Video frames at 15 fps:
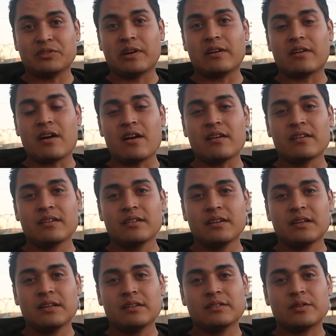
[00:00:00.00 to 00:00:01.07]
start a car.
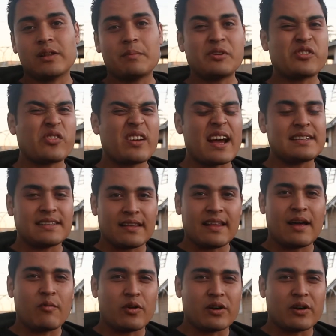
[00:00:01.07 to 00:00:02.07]
So let me show you guys how that